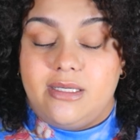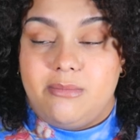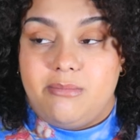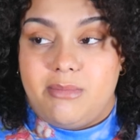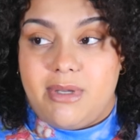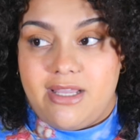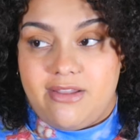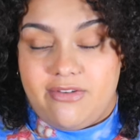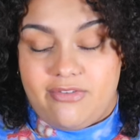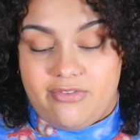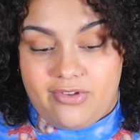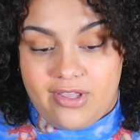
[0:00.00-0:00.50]

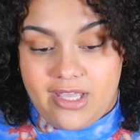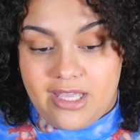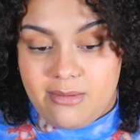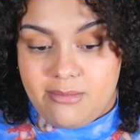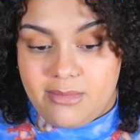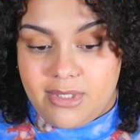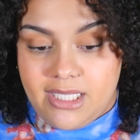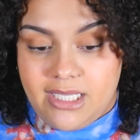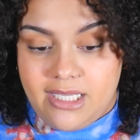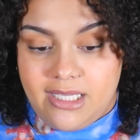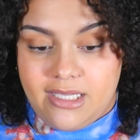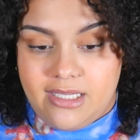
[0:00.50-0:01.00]
my
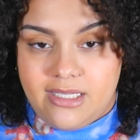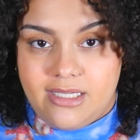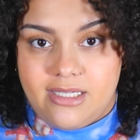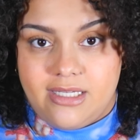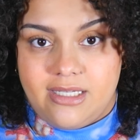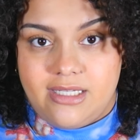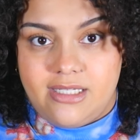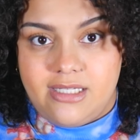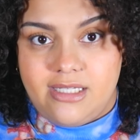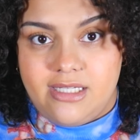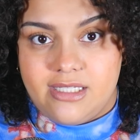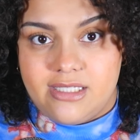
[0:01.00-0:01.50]
family
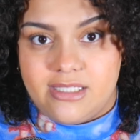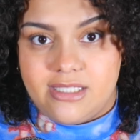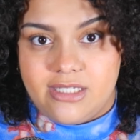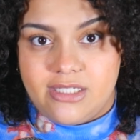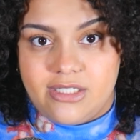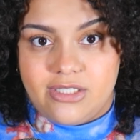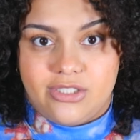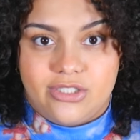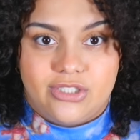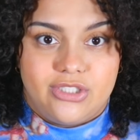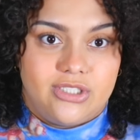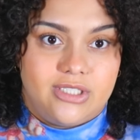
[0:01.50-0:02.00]
doesn't
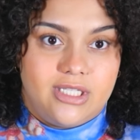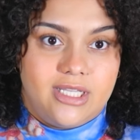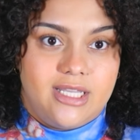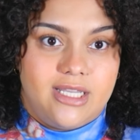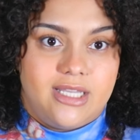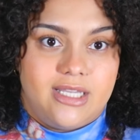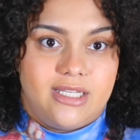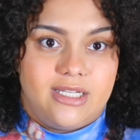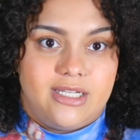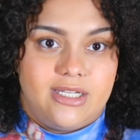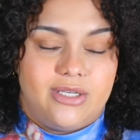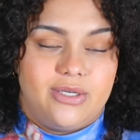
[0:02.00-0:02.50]

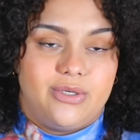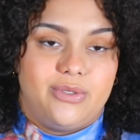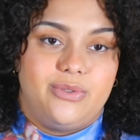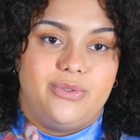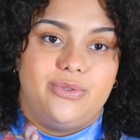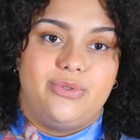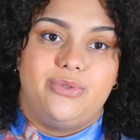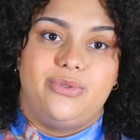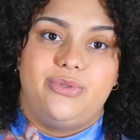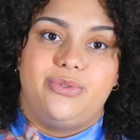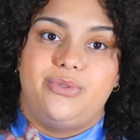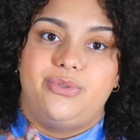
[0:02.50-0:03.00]
understand
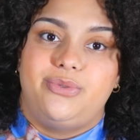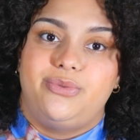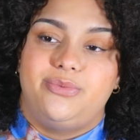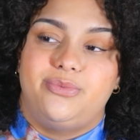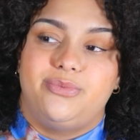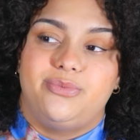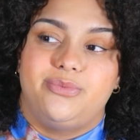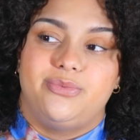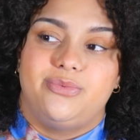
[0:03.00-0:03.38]
oh